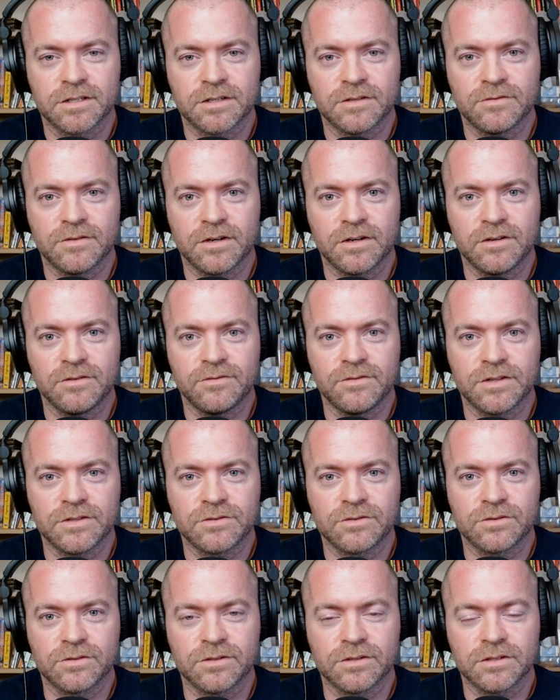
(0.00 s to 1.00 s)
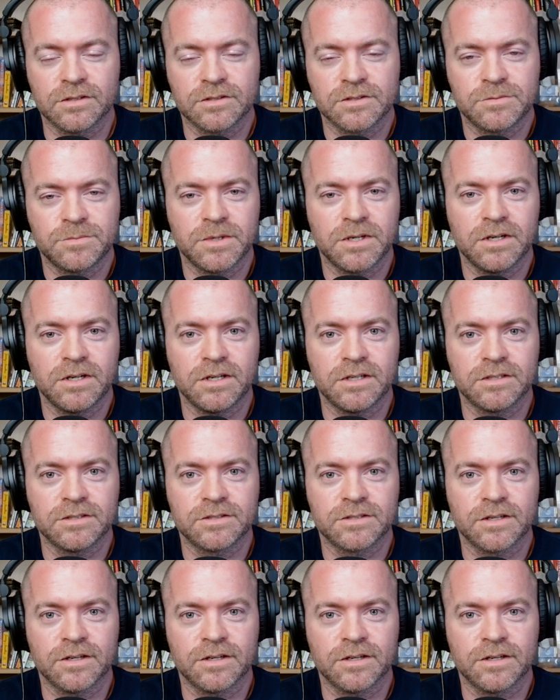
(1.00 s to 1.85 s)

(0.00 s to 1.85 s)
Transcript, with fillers: a very visceral experience